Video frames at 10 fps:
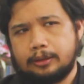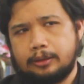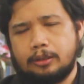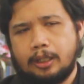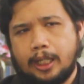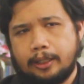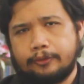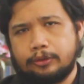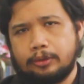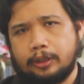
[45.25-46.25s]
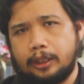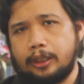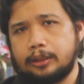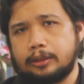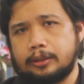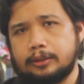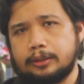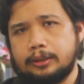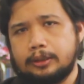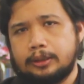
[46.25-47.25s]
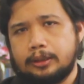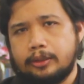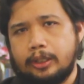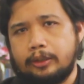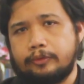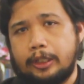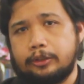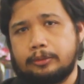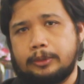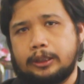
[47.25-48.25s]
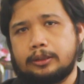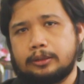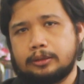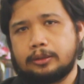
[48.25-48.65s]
you have to create the environment